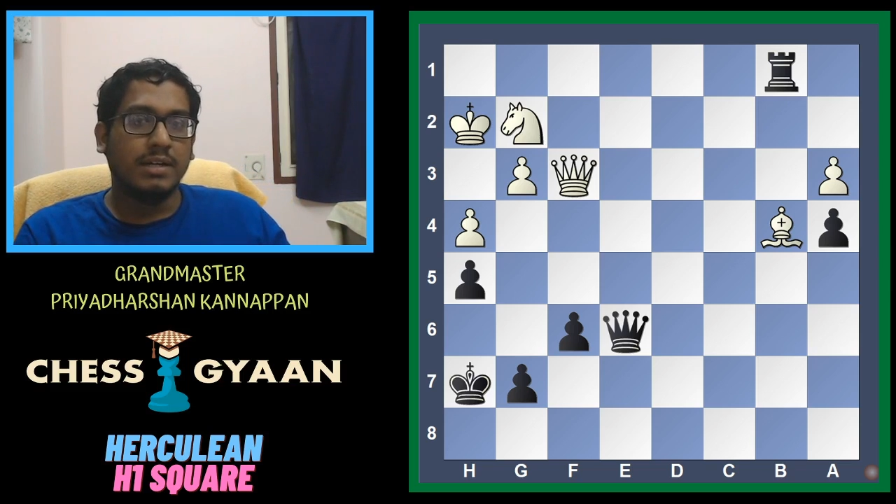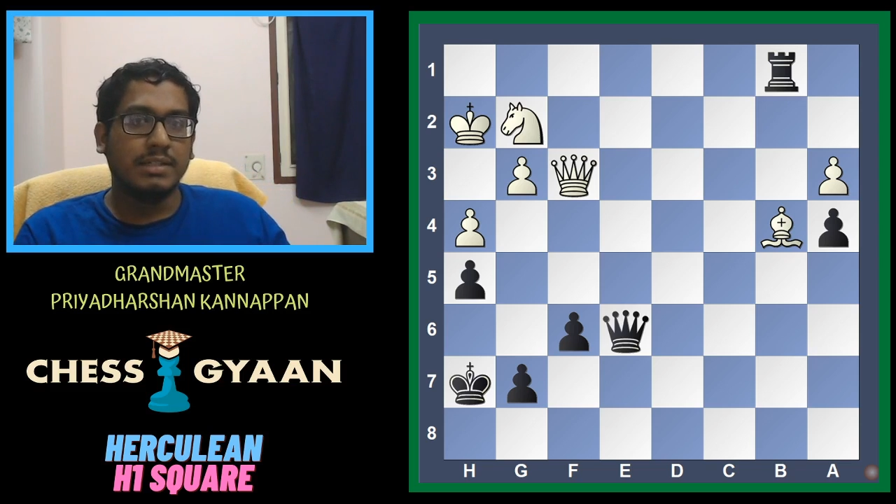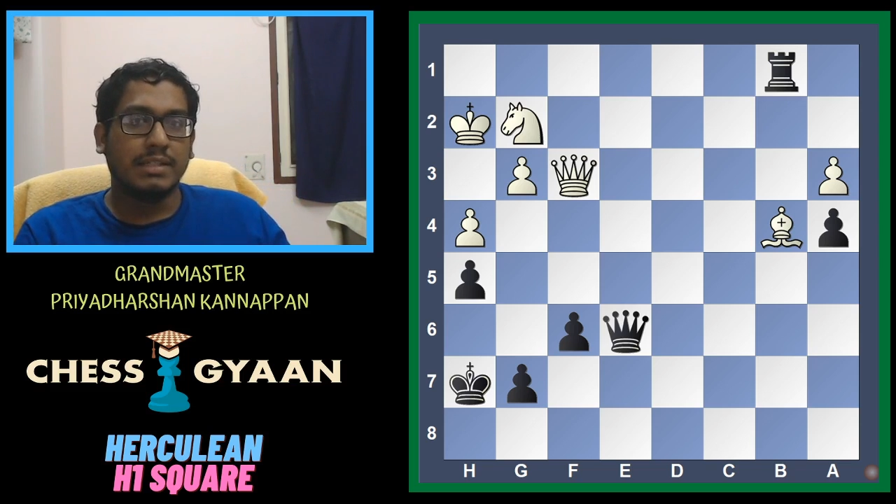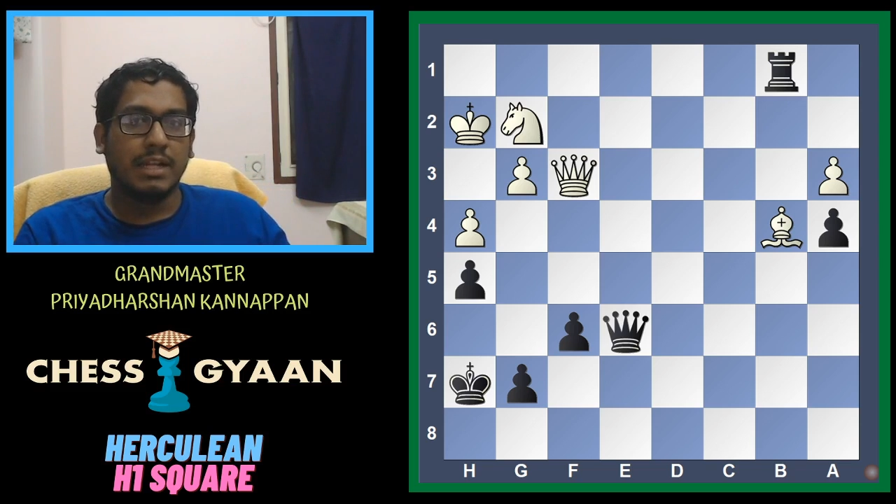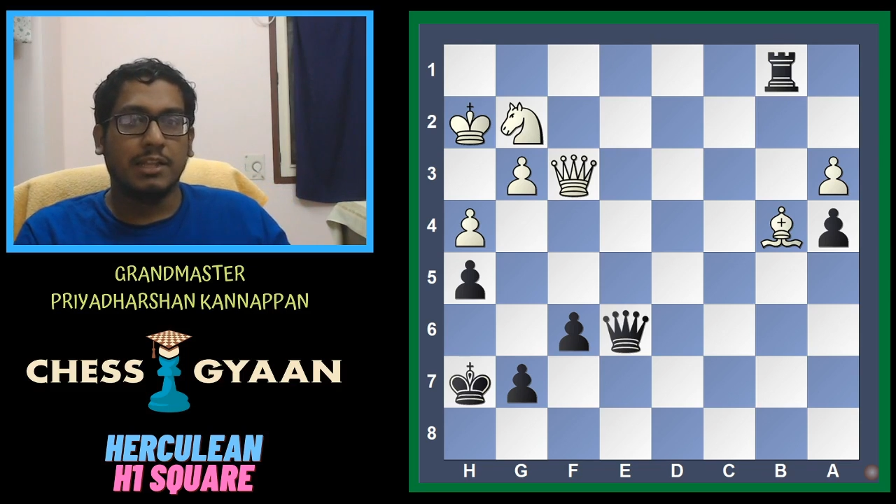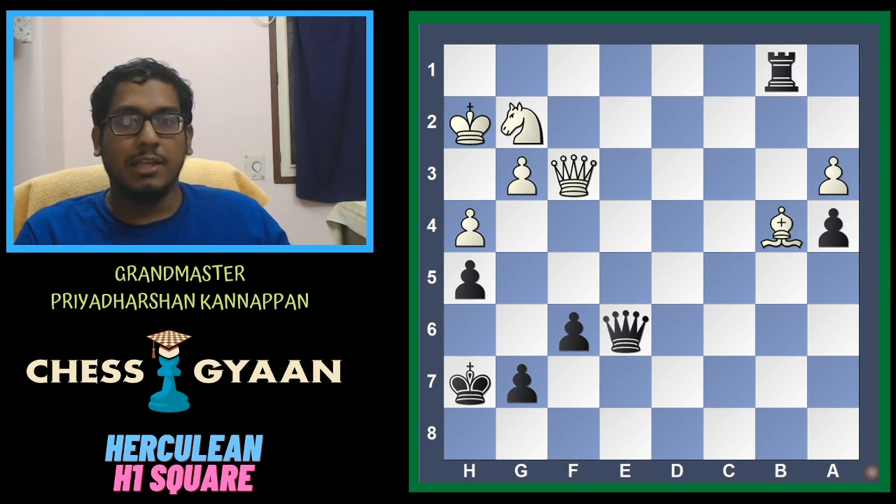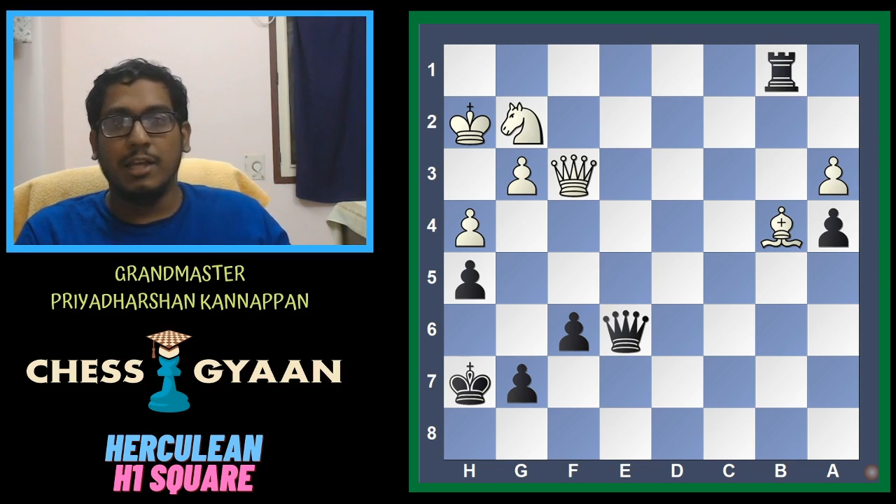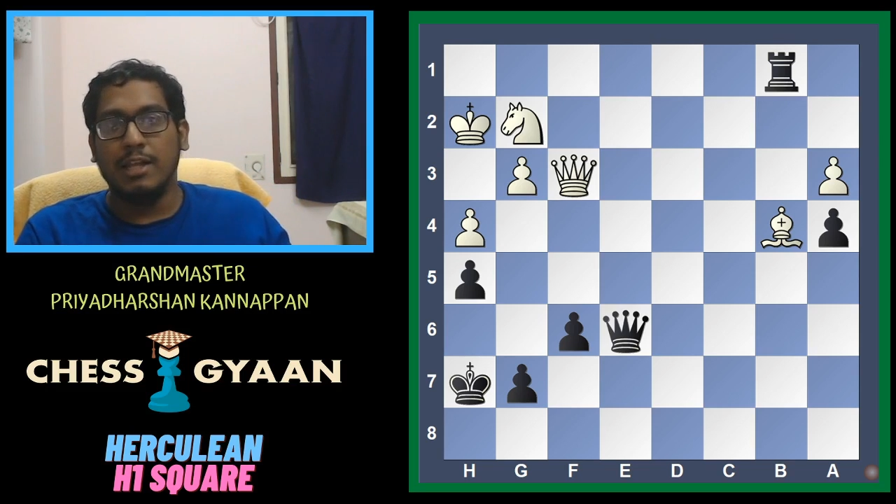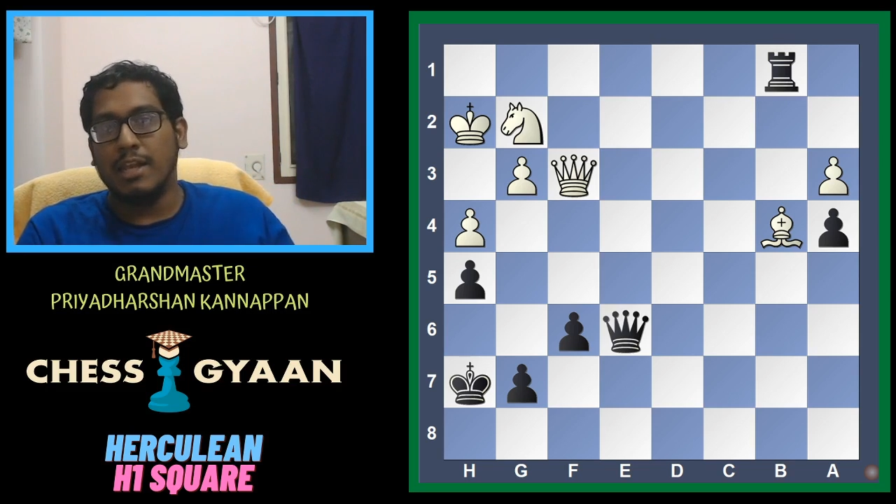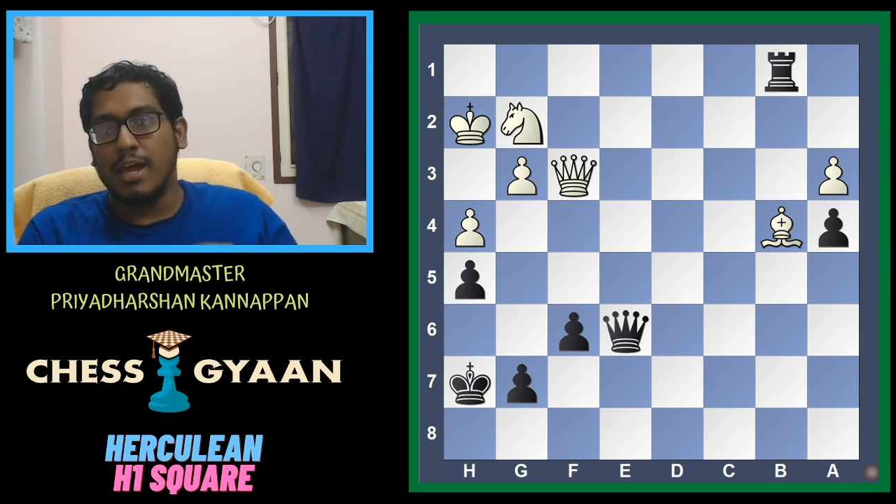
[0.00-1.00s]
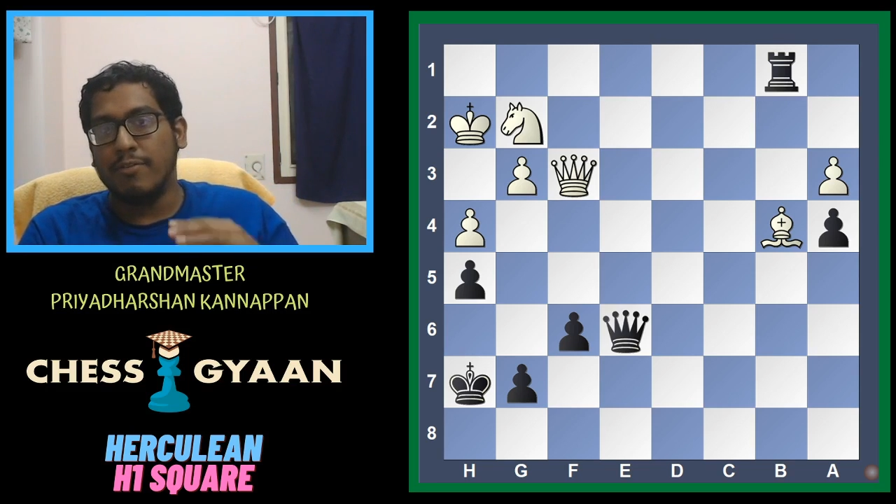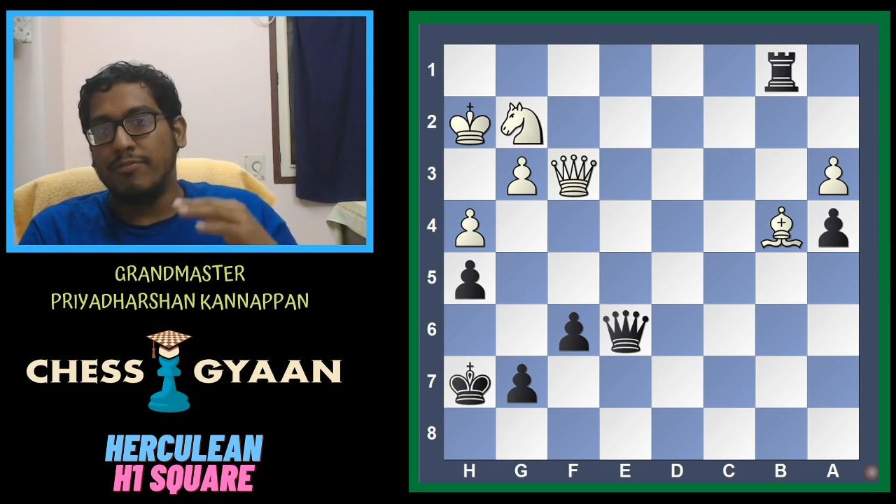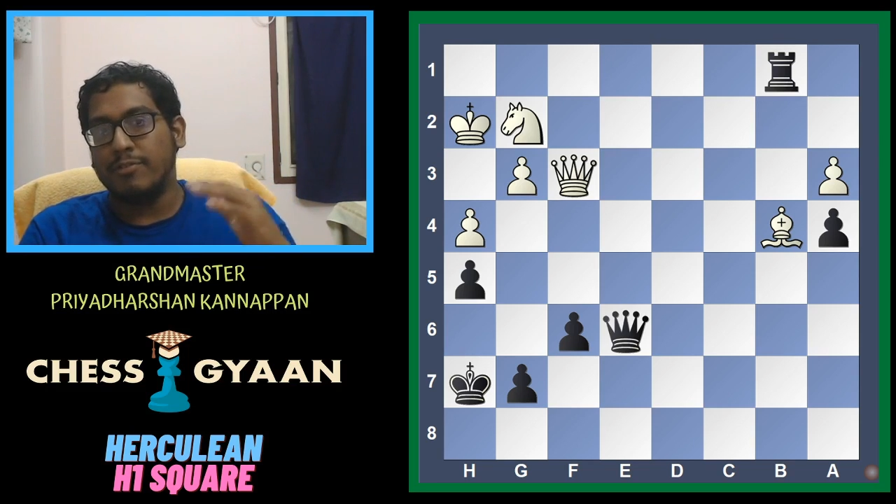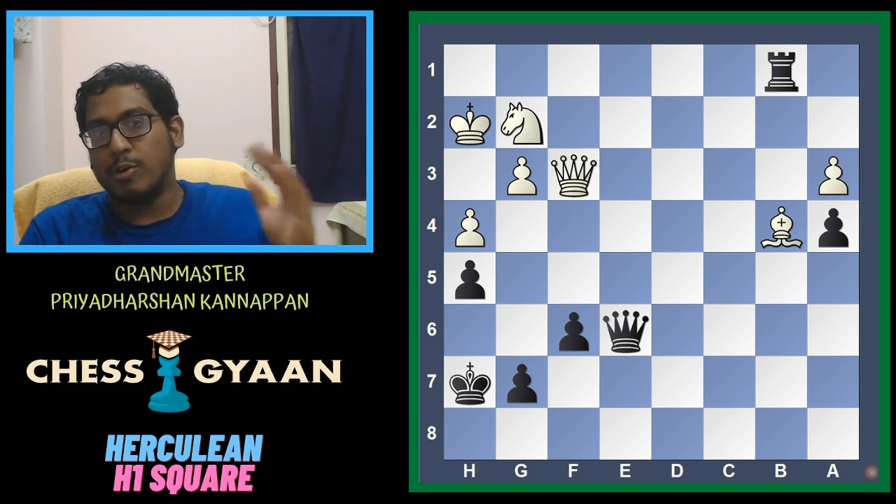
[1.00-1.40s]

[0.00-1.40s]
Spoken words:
is like the left